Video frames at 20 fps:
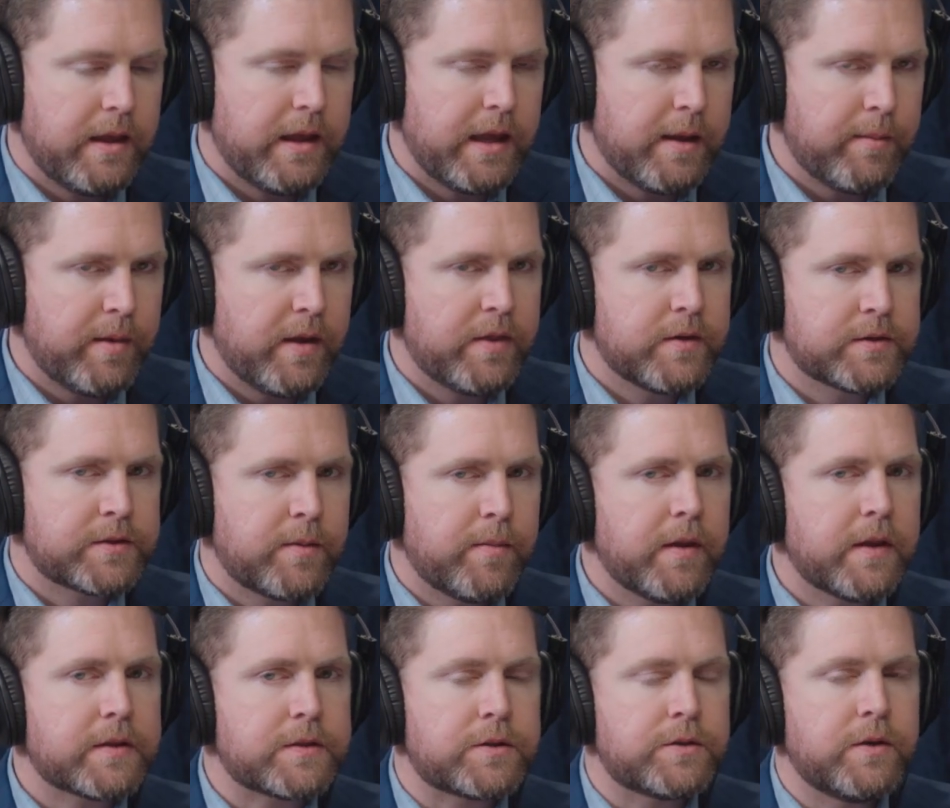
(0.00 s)
Aimee, there's
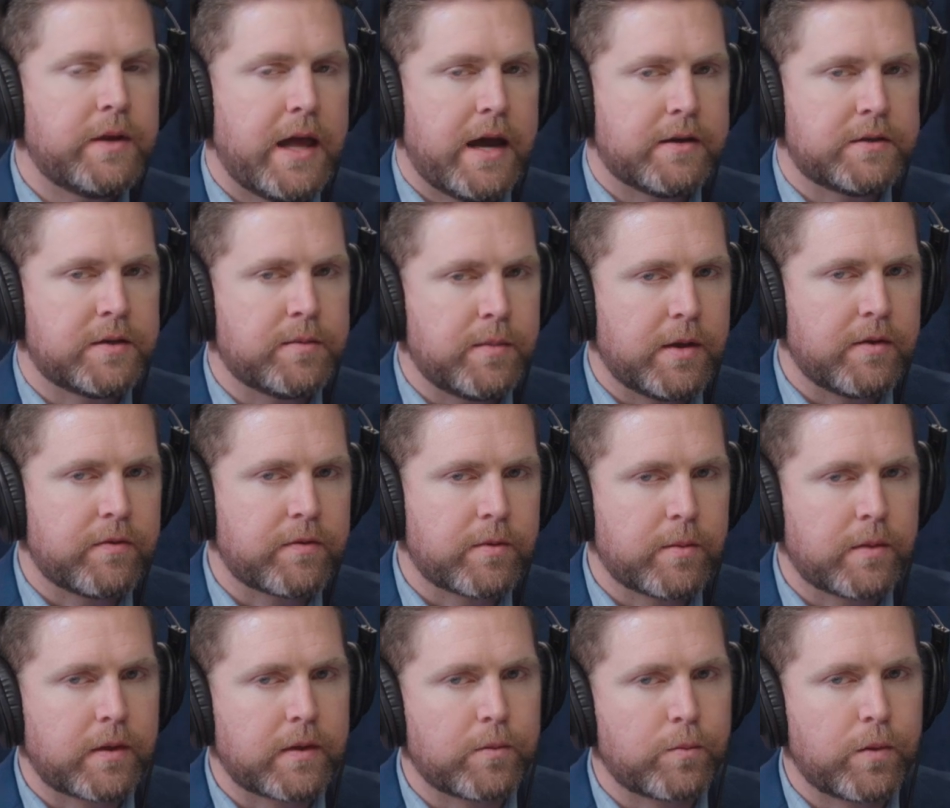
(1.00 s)
something that stood out to me
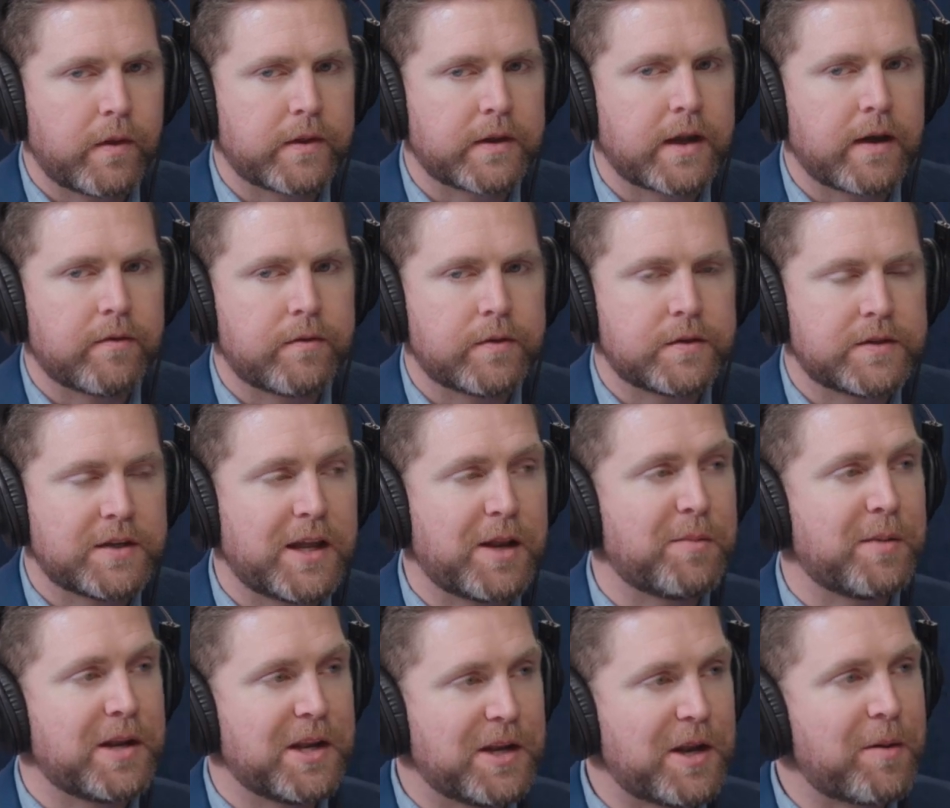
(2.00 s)
from what the governor said. I
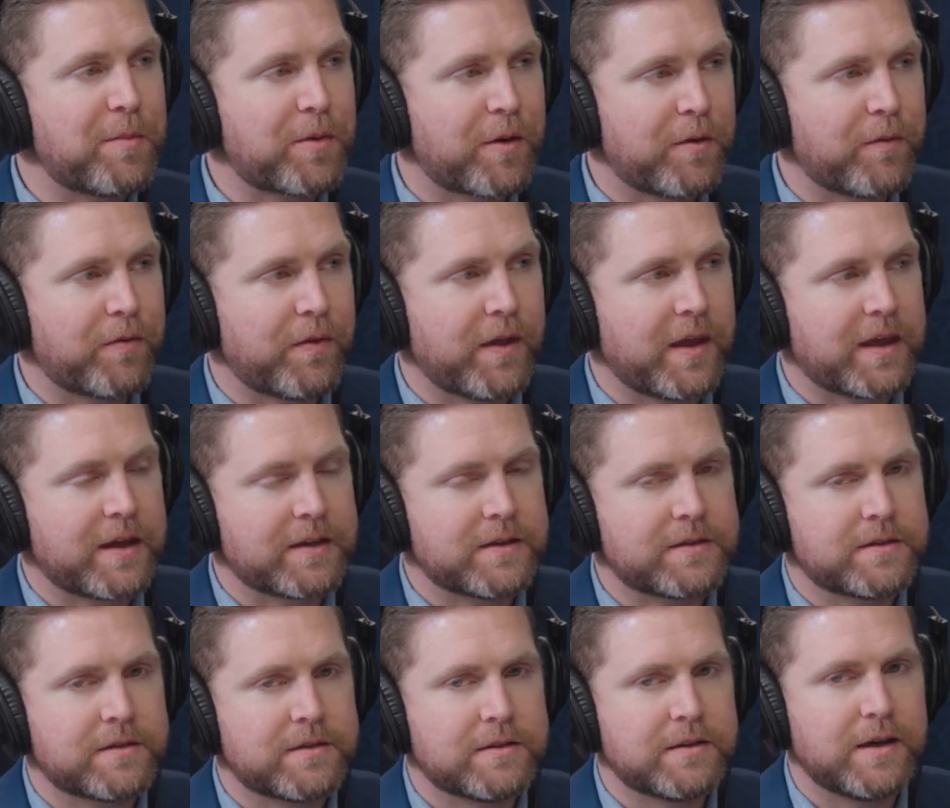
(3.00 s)
mean, a number of
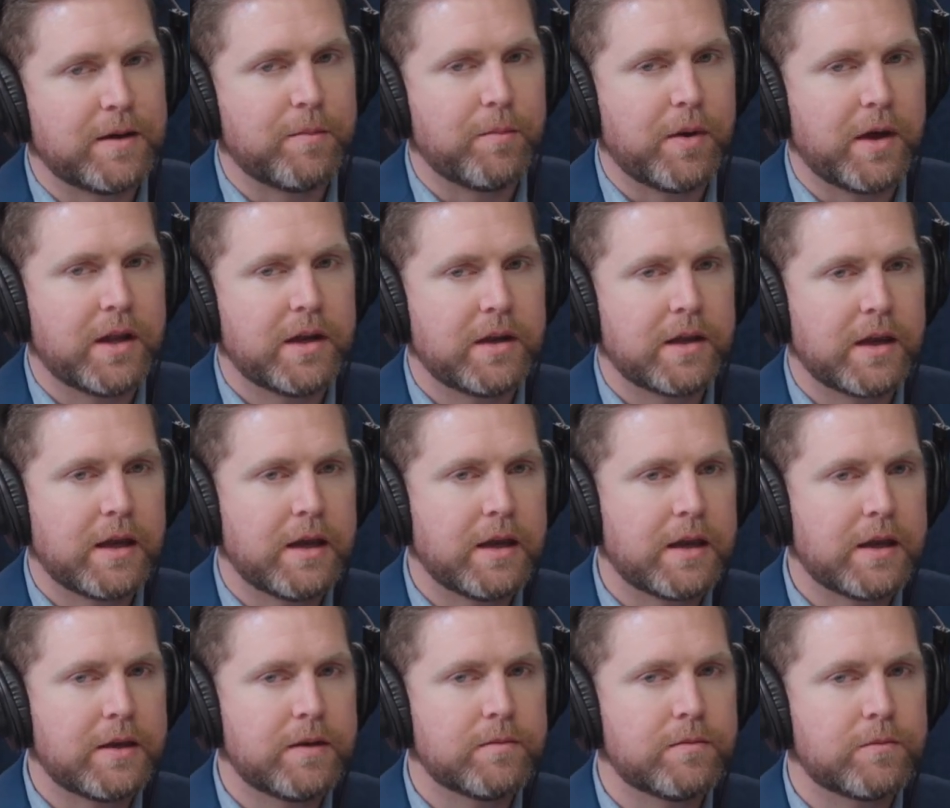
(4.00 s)
things, but
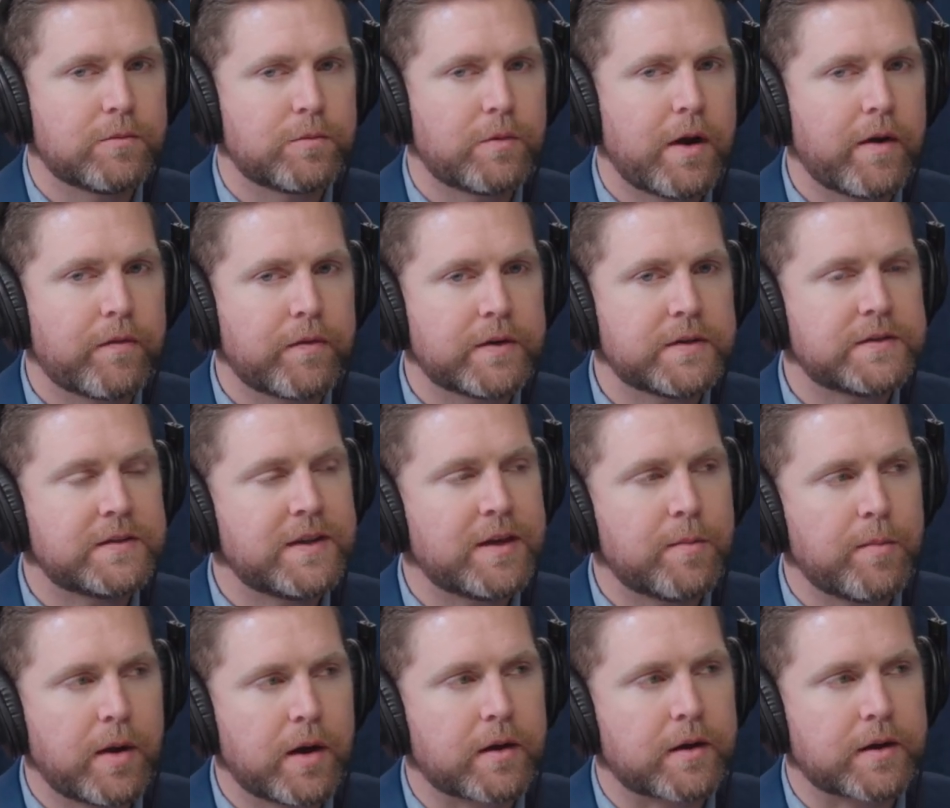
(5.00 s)
he referenced the
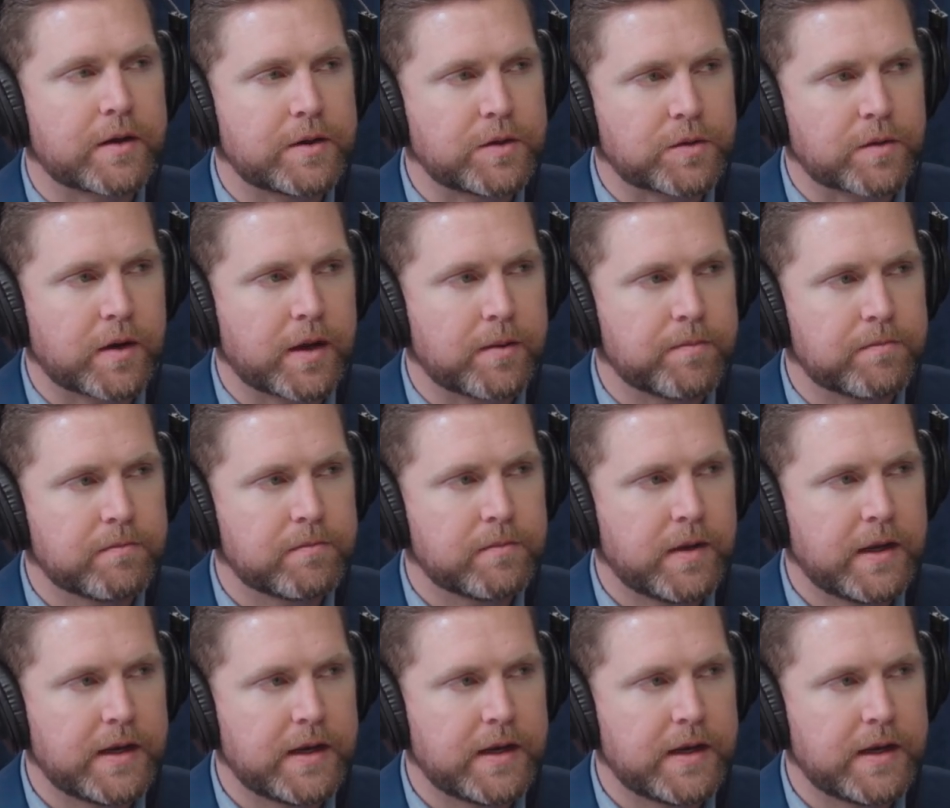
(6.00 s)
American dream.